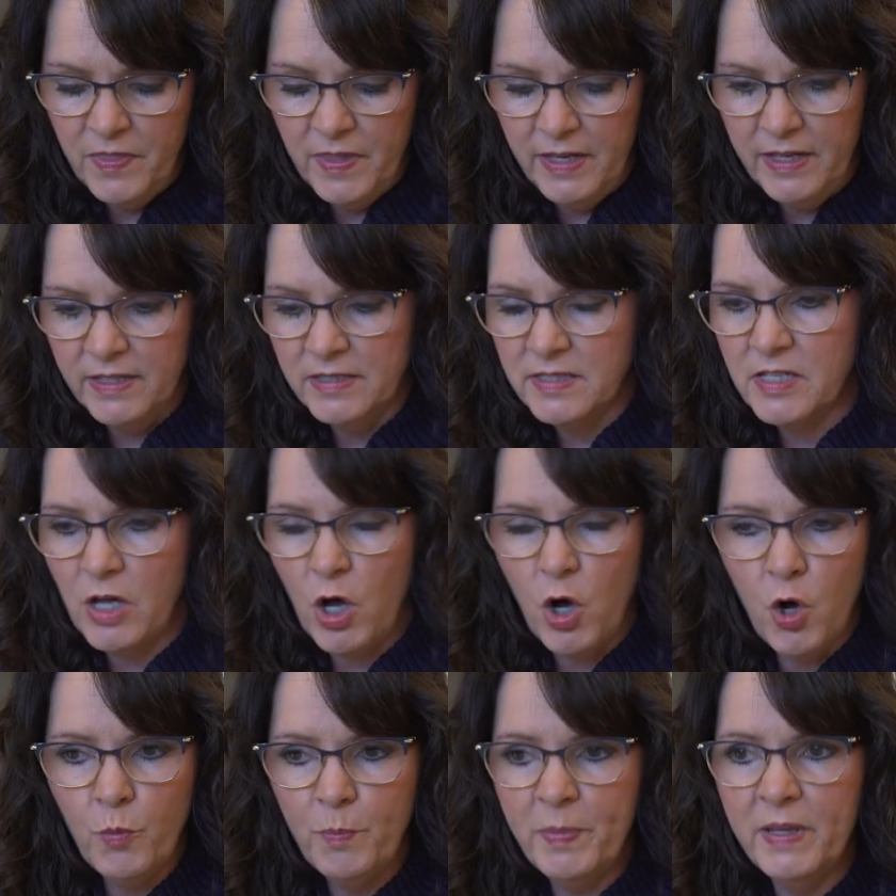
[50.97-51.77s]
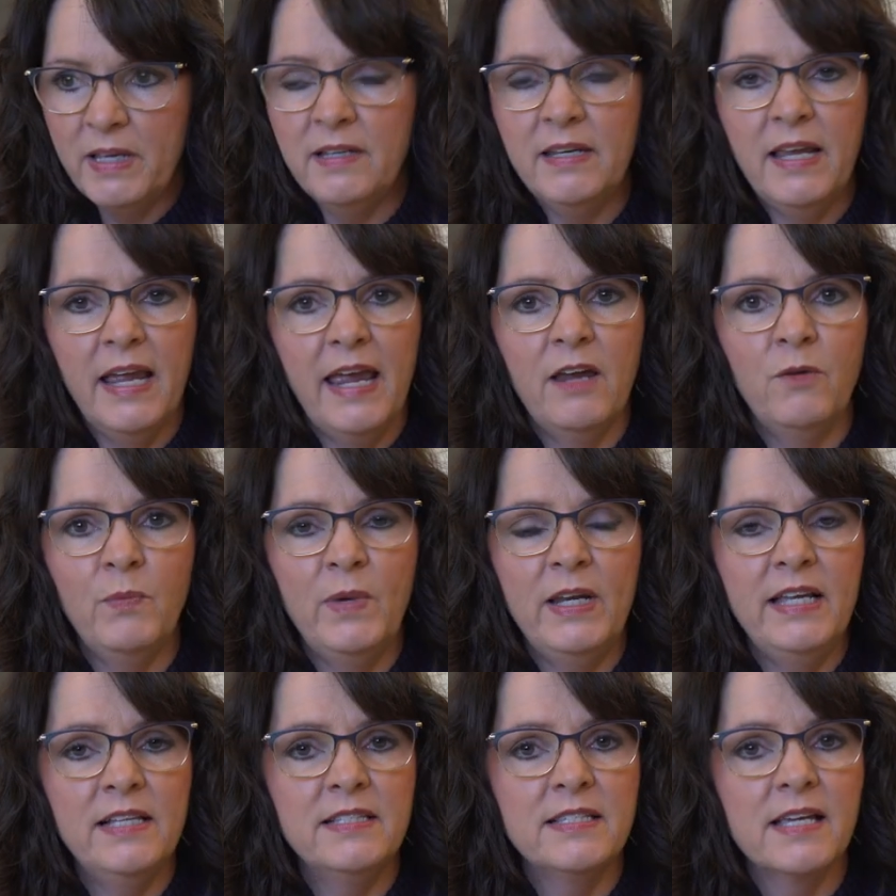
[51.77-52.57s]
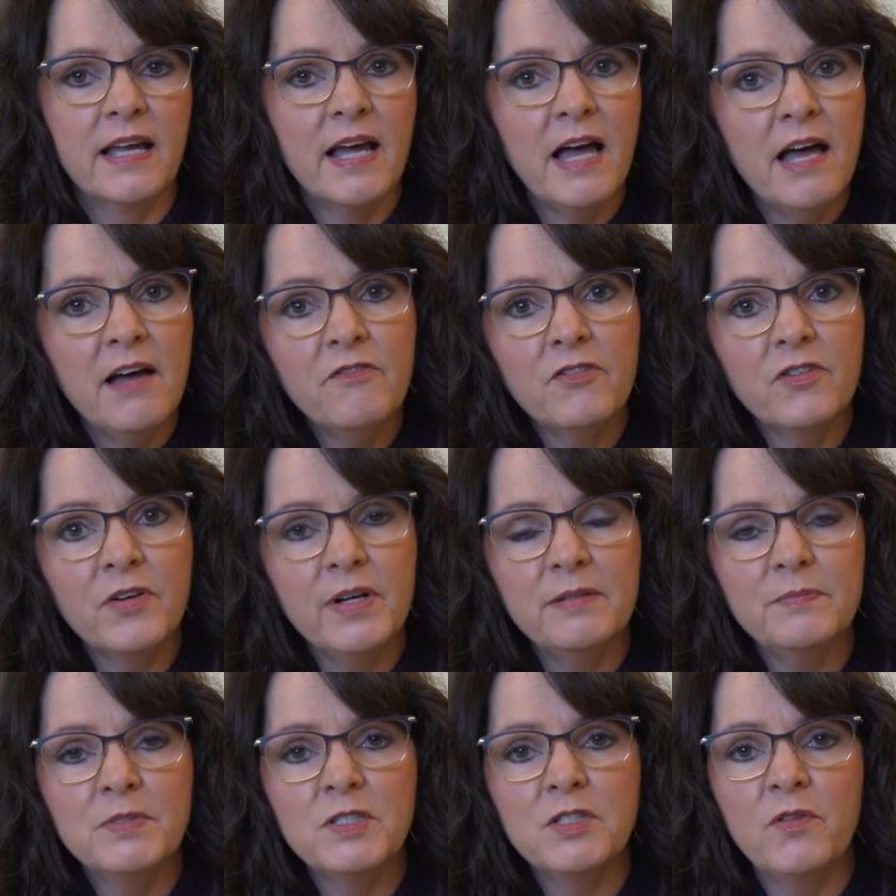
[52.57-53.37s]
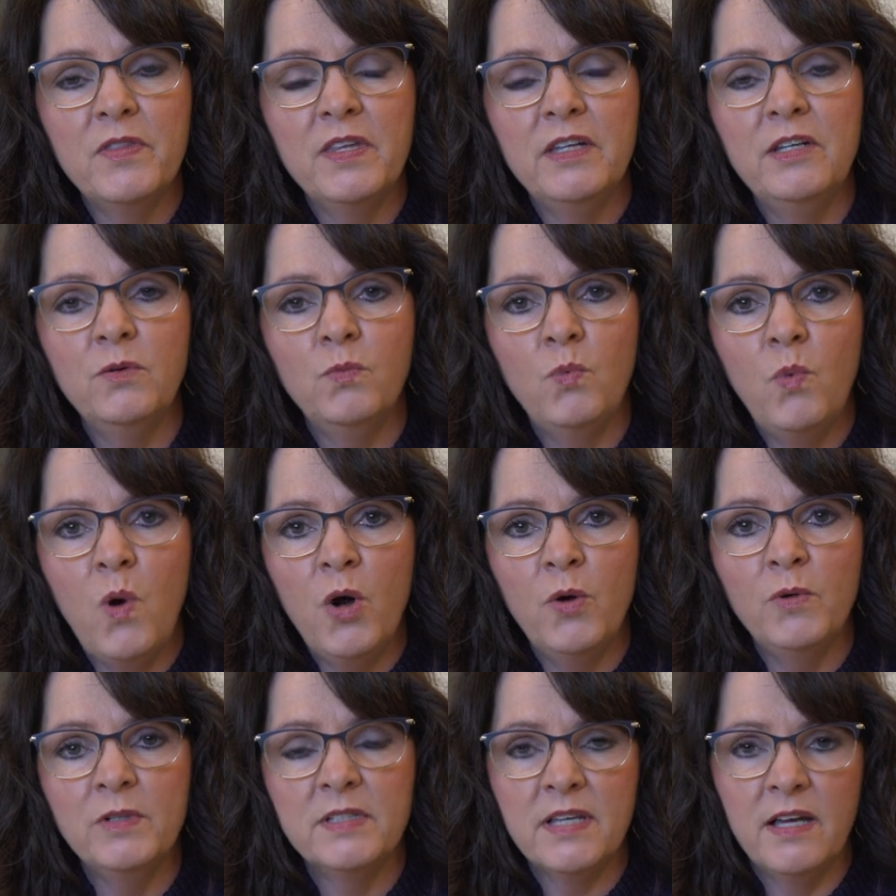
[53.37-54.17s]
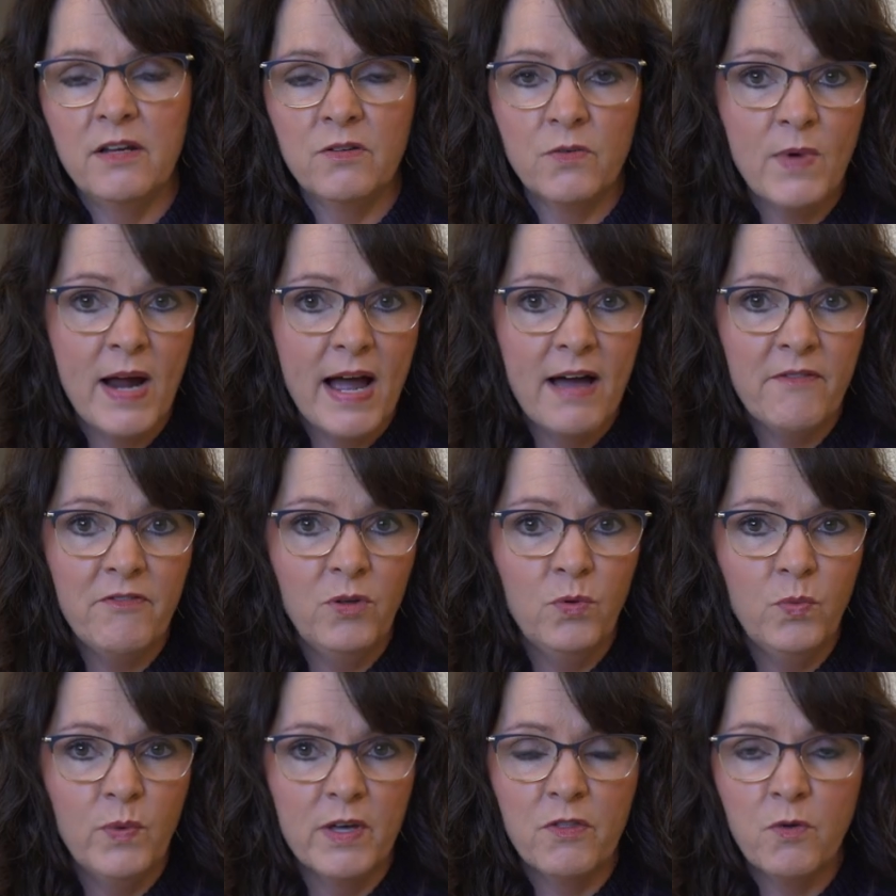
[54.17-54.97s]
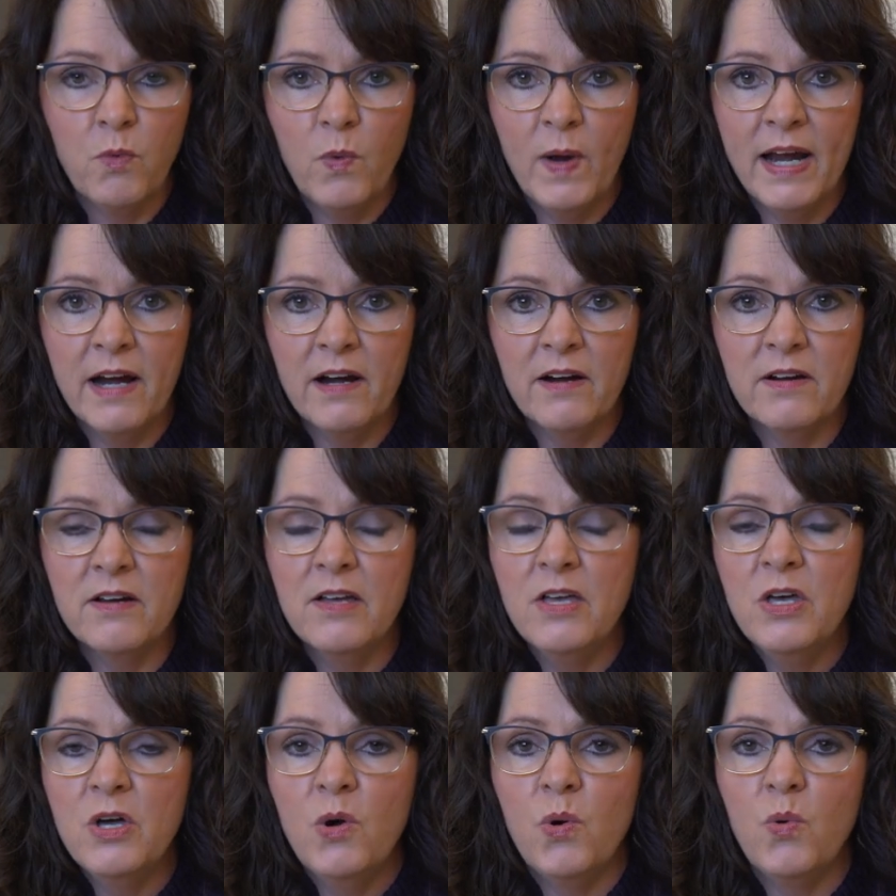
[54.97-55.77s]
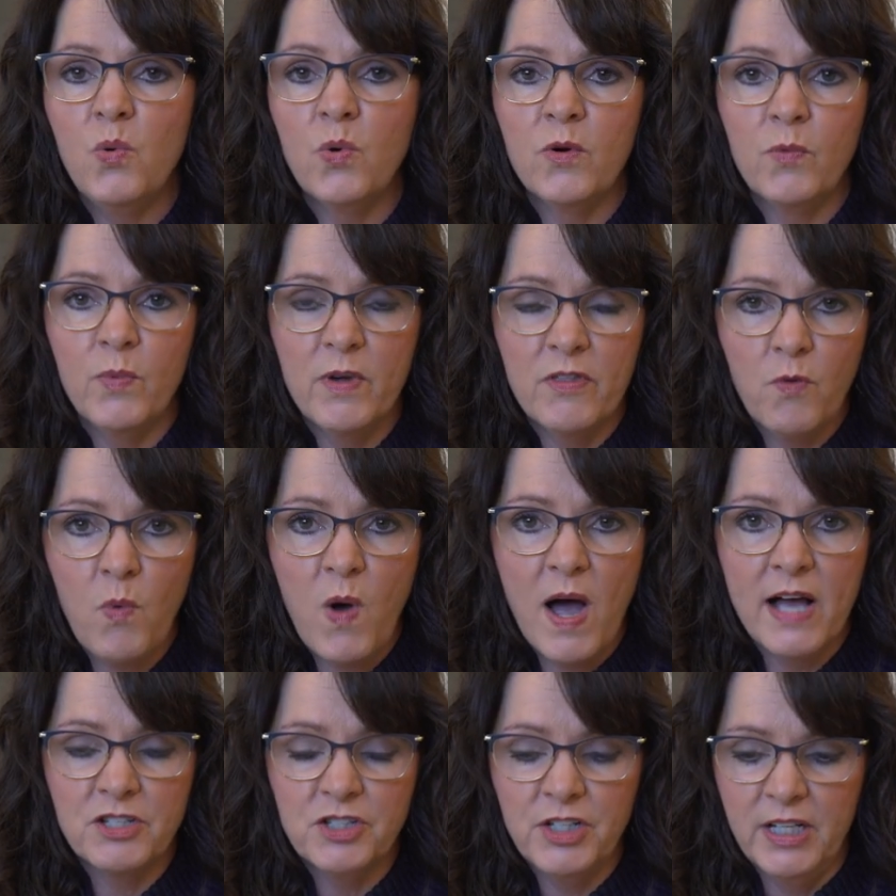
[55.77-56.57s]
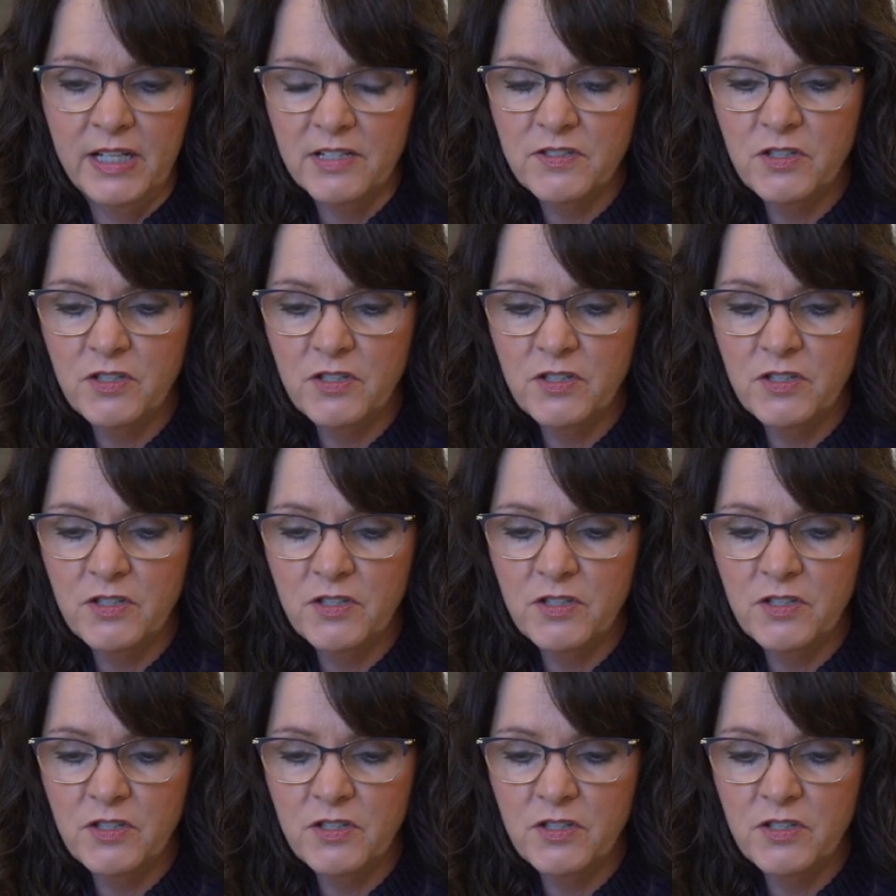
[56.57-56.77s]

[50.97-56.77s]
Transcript: it's open, and we need to cover it so that it won't unravel with wear or with washing.